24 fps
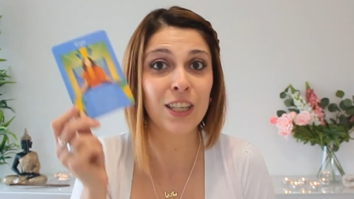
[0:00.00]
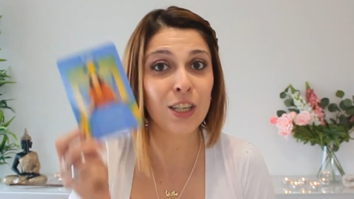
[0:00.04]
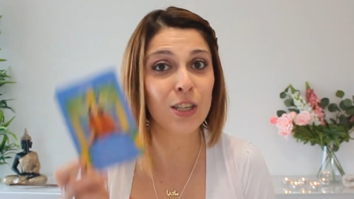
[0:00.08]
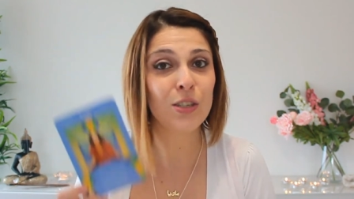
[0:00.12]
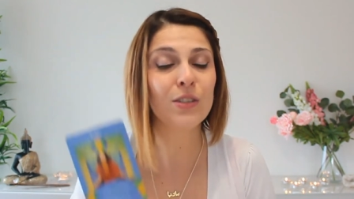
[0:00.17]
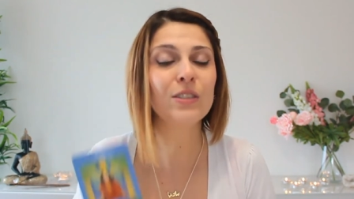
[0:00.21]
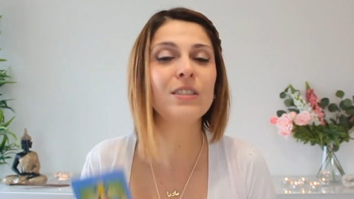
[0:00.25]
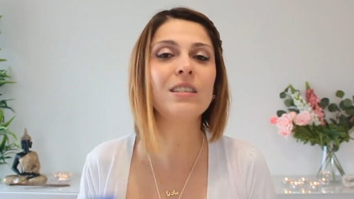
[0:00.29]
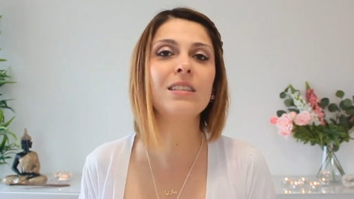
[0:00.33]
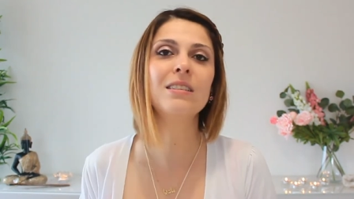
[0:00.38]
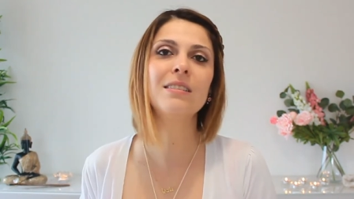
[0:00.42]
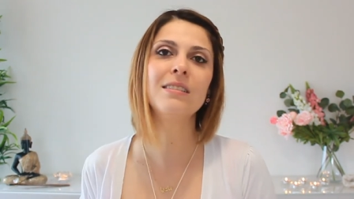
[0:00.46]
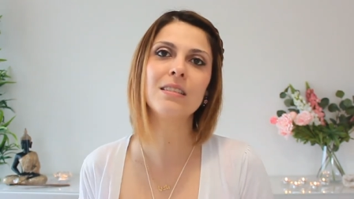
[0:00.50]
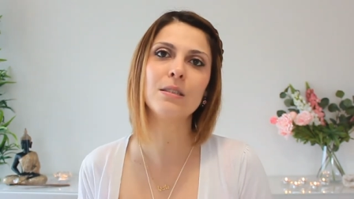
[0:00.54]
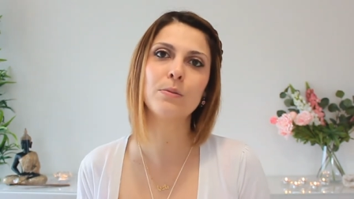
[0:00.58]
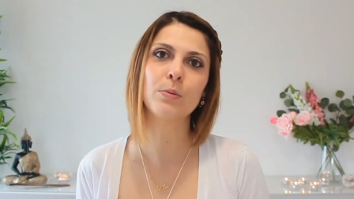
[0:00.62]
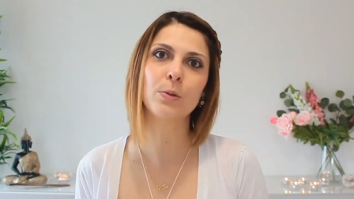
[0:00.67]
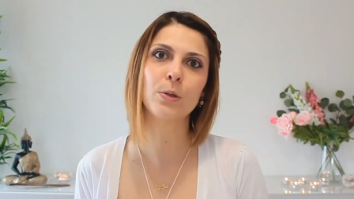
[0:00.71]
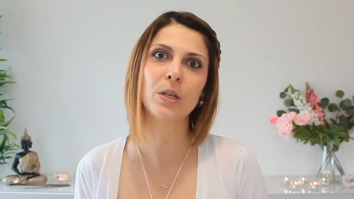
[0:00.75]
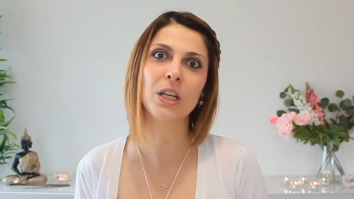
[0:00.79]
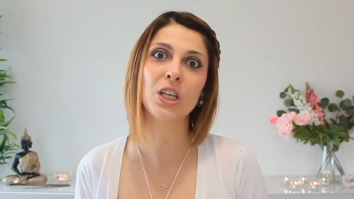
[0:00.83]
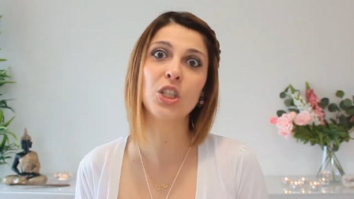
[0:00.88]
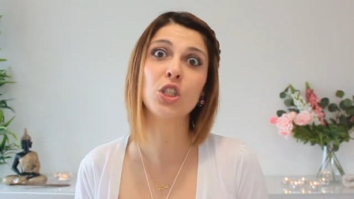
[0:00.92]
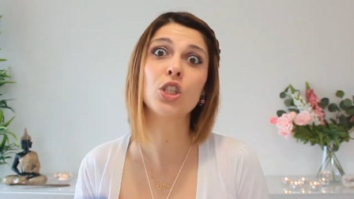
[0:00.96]
use this
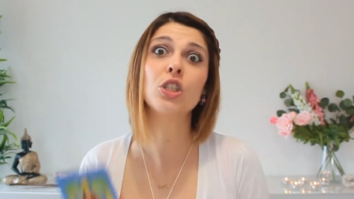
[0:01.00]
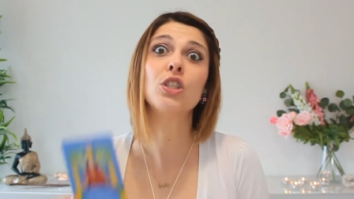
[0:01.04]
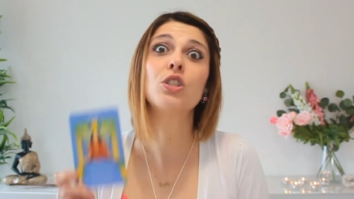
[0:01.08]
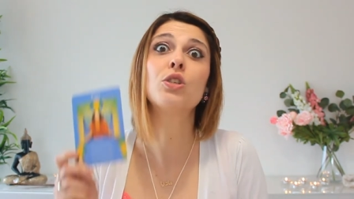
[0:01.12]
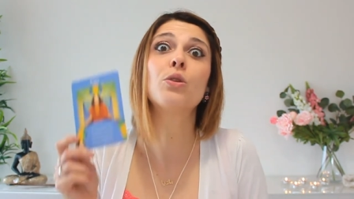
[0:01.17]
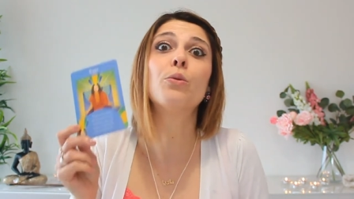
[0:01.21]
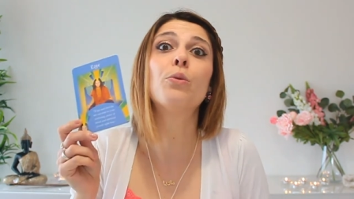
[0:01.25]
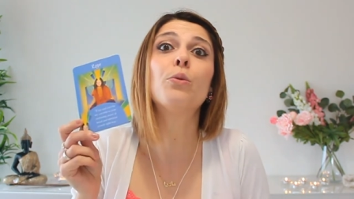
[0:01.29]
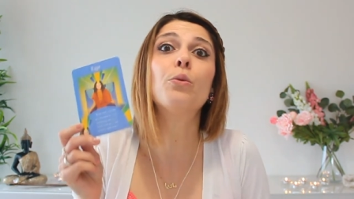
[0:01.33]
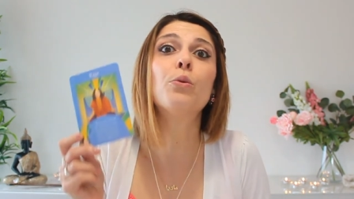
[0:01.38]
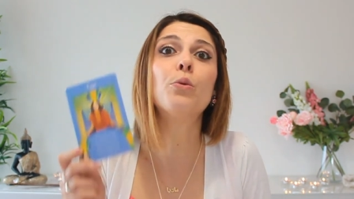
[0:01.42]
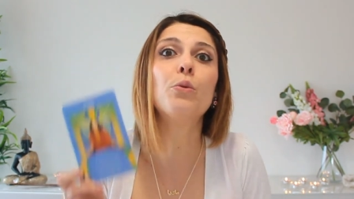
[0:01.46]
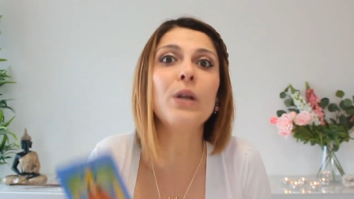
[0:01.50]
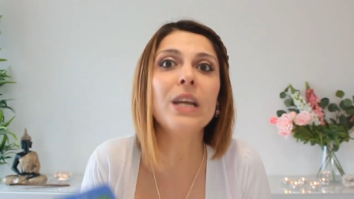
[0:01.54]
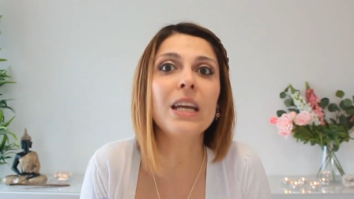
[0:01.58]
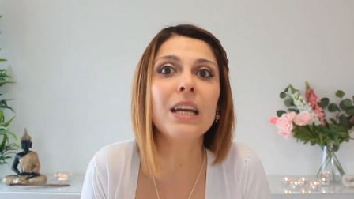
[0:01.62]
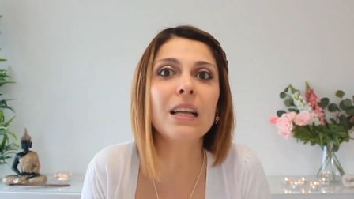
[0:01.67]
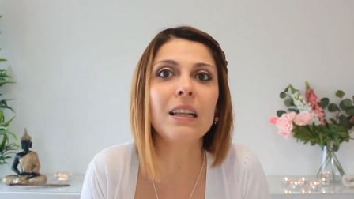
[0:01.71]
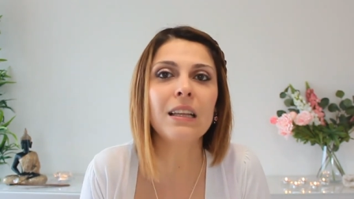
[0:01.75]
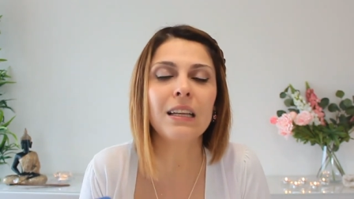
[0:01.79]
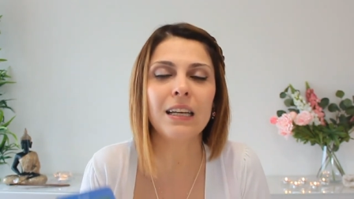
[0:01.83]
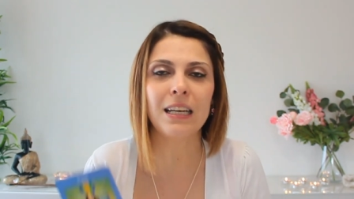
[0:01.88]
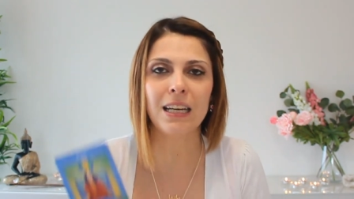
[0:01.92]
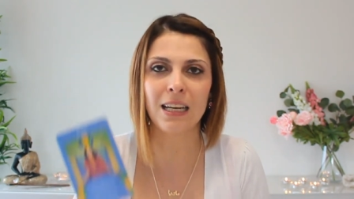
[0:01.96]
inspiration to
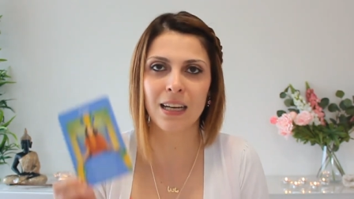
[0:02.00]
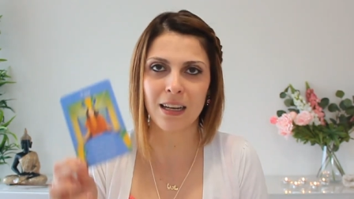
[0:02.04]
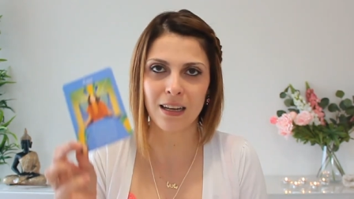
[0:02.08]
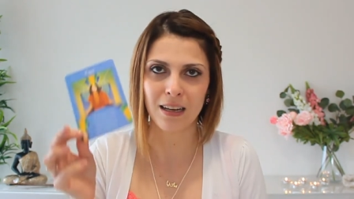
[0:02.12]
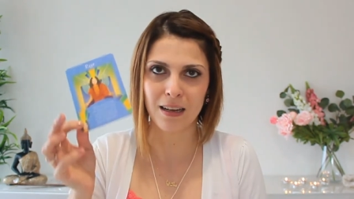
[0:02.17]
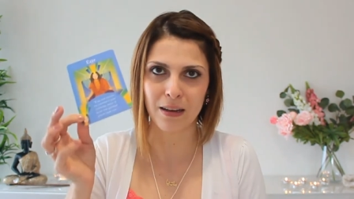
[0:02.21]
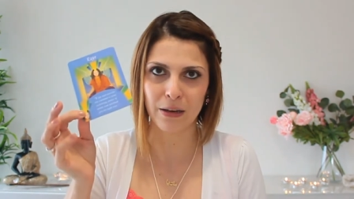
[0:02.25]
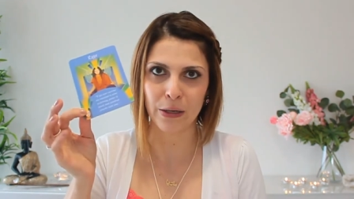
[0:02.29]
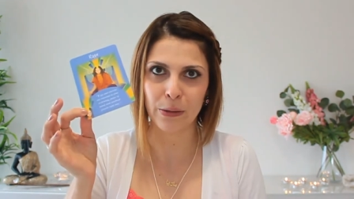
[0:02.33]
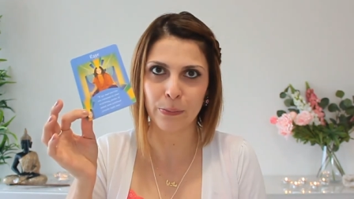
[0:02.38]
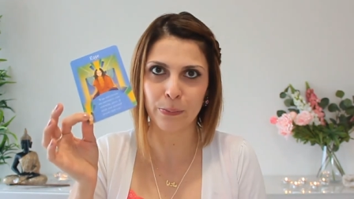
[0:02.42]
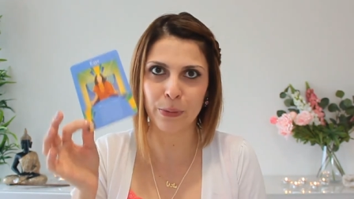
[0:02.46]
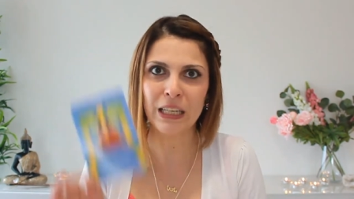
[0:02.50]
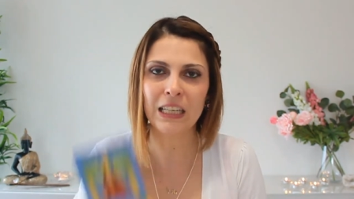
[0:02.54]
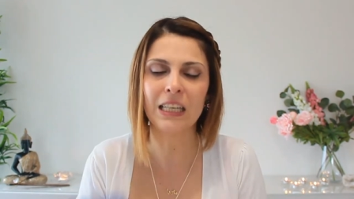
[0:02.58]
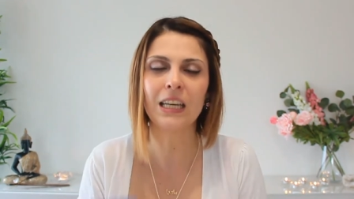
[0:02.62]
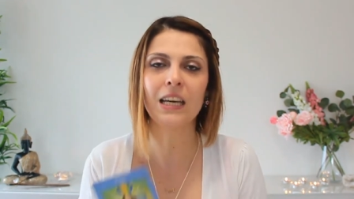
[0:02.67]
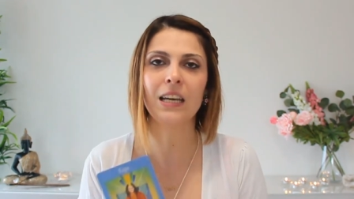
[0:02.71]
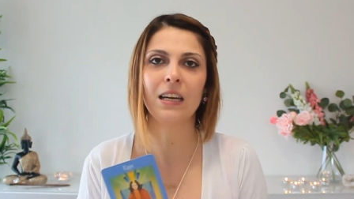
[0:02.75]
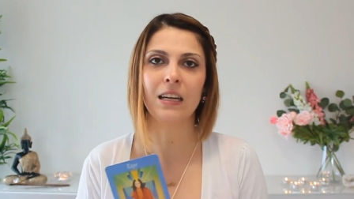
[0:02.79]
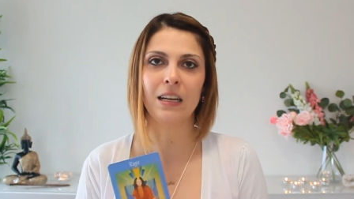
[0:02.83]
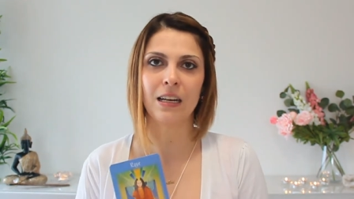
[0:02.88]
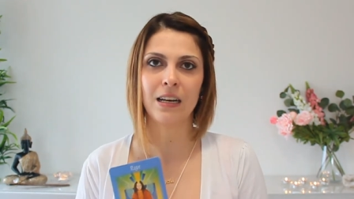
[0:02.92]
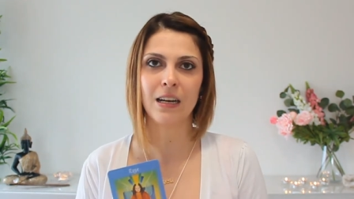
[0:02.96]
really
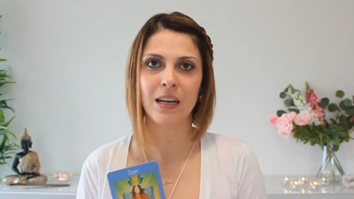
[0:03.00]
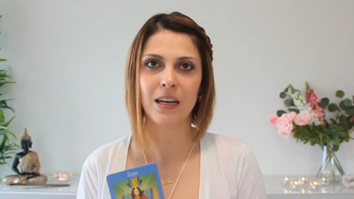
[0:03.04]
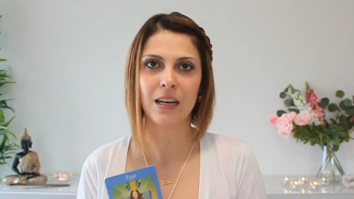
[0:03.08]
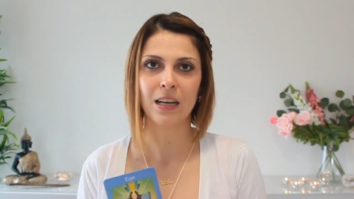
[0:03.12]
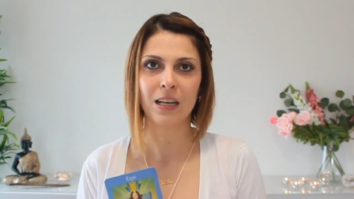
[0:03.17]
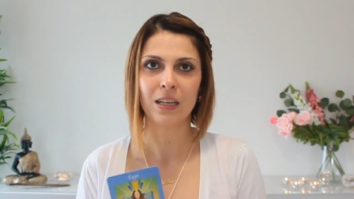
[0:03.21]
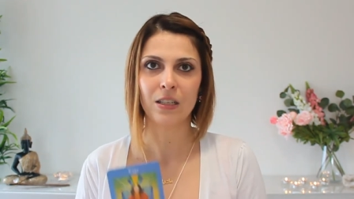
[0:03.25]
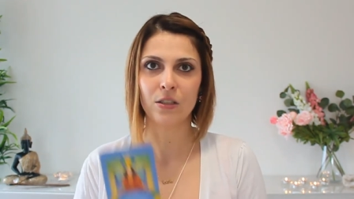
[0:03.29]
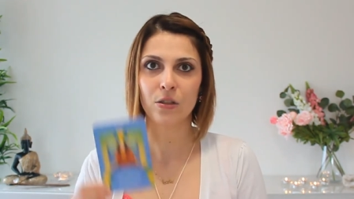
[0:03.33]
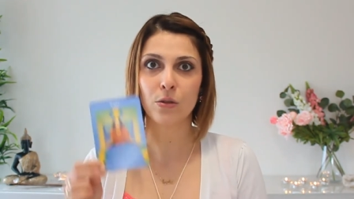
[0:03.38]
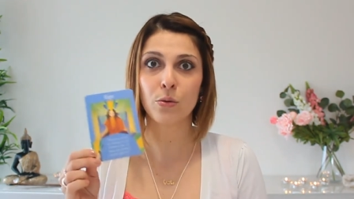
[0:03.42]
begin,